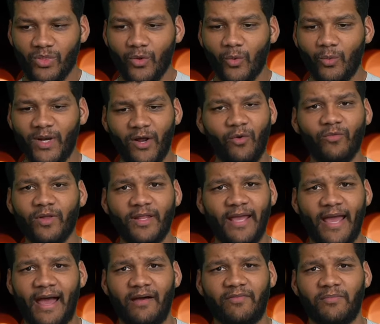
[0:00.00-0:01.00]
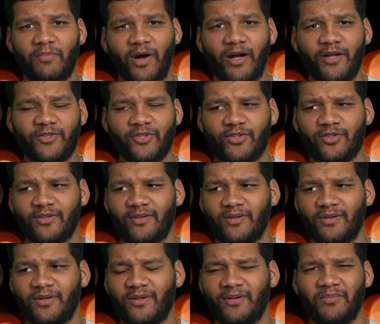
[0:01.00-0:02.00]
we don't really have much
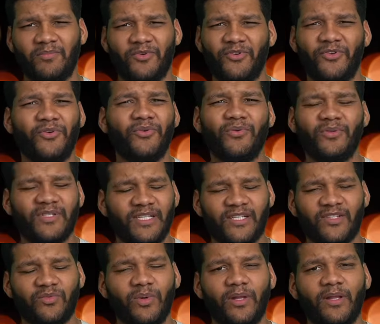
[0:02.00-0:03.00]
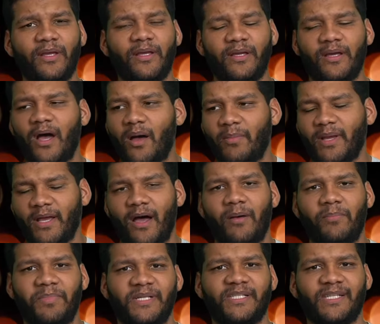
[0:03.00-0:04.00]
news that's really coming
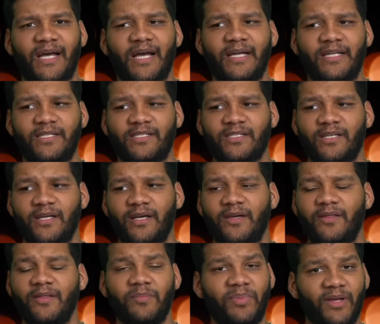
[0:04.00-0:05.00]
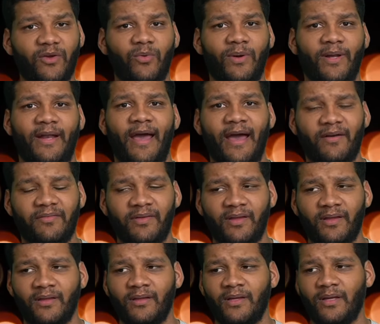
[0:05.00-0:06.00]
up besides the Bitcoin
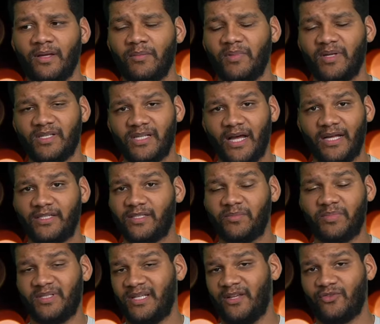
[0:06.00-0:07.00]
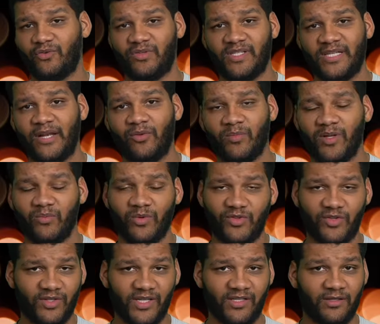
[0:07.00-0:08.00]
halving, besides the potential settlement, which
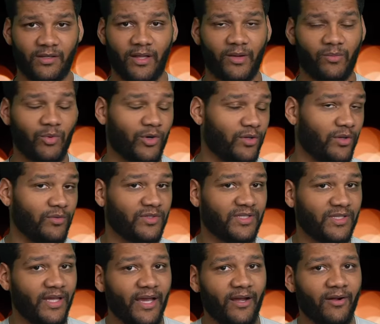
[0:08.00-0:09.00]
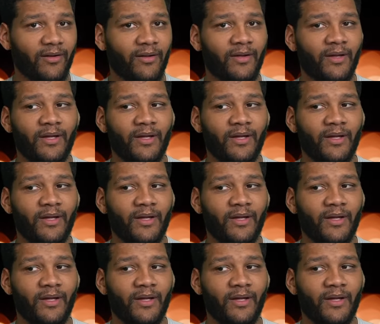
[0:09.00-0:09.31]
it doesn't look like we're close there.